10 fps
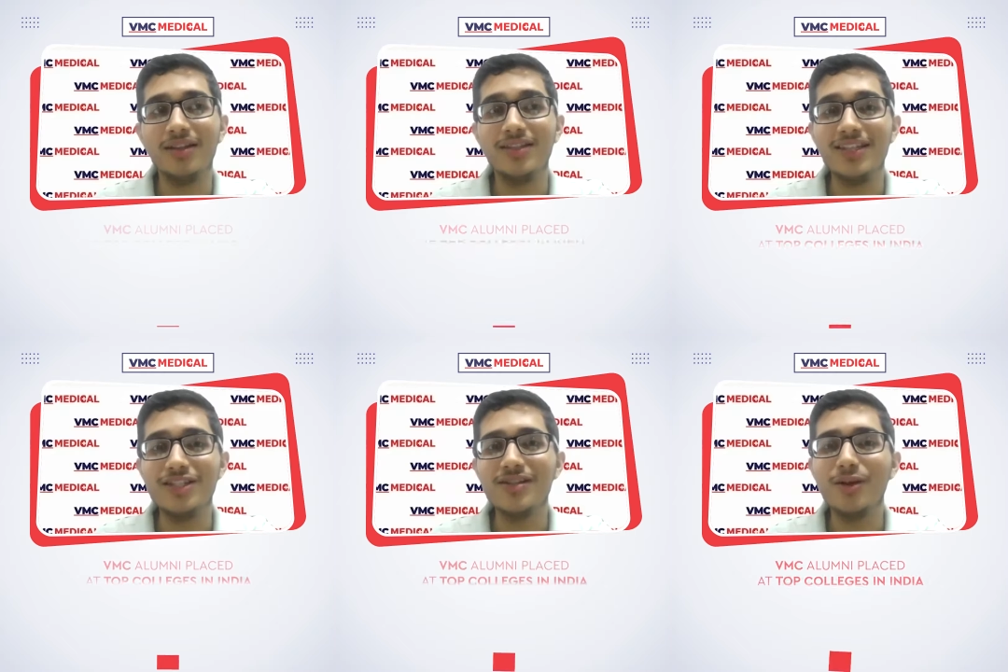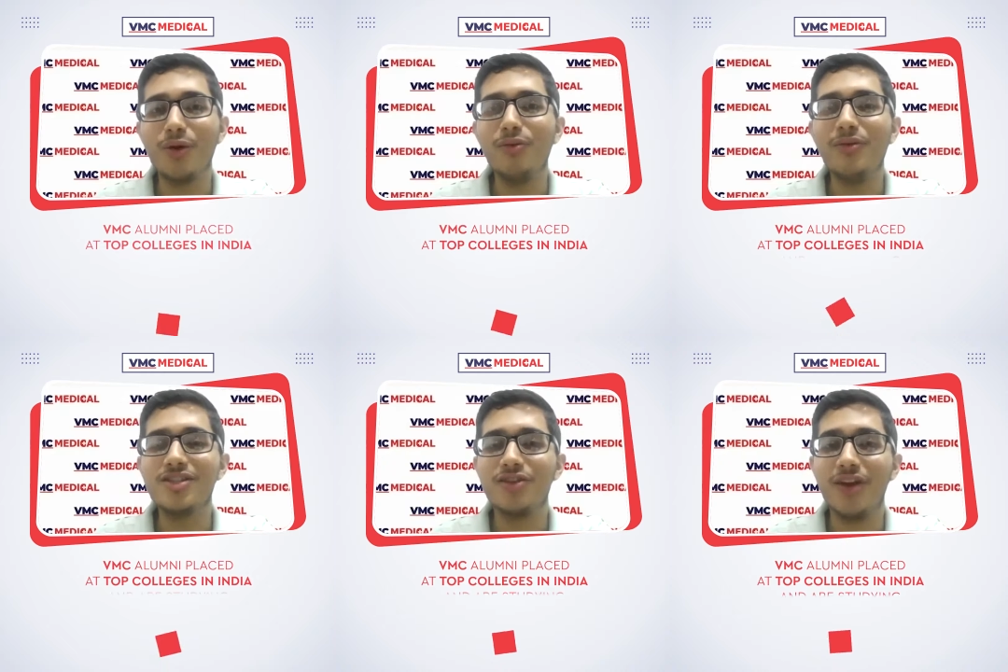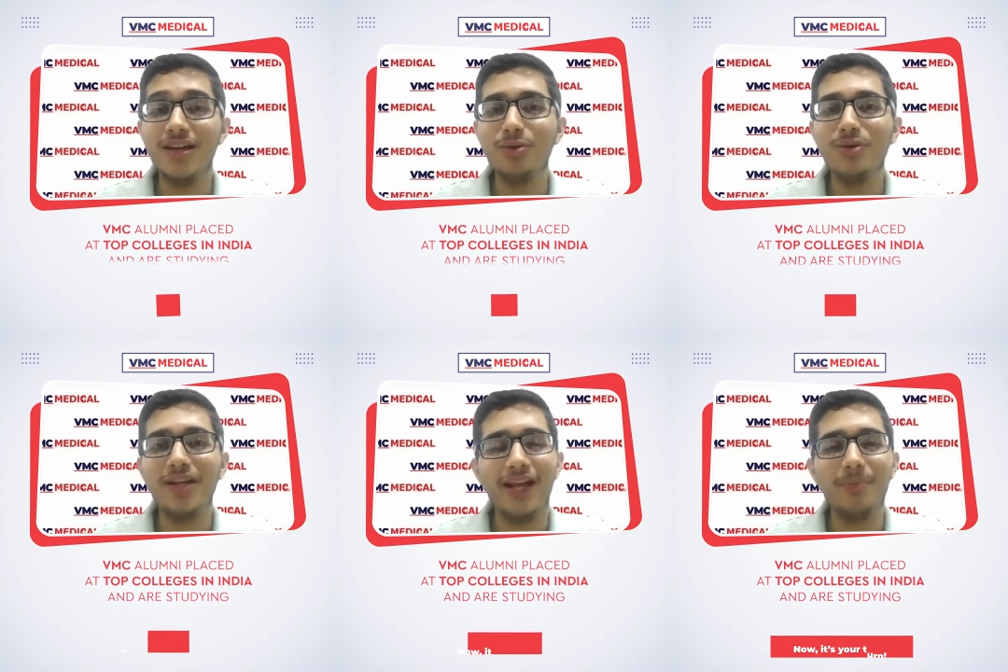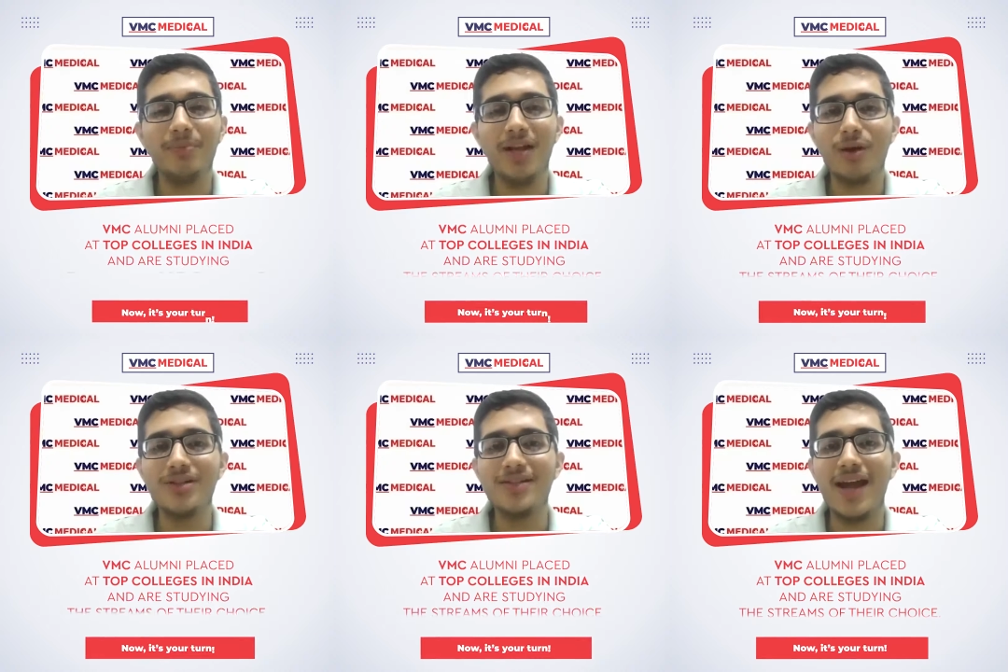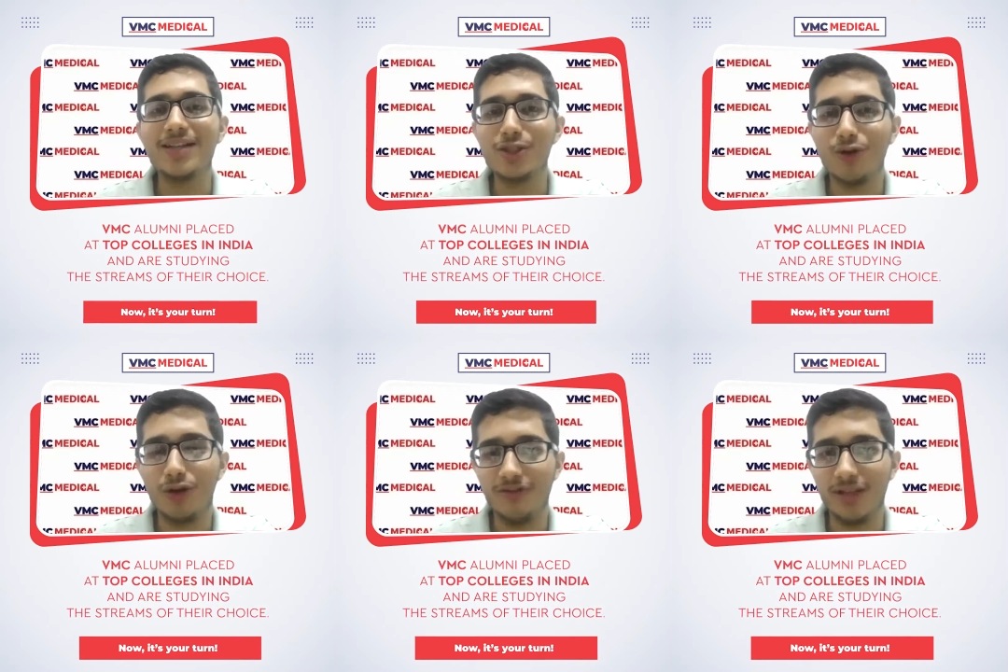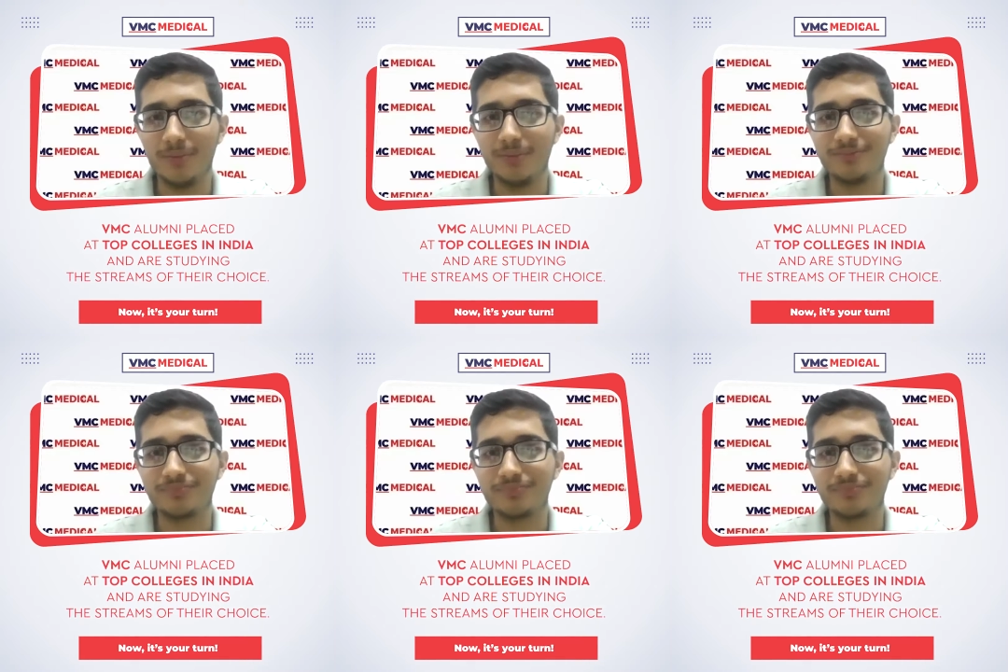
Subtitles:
The teachers are always ready to take up doubts and solve them.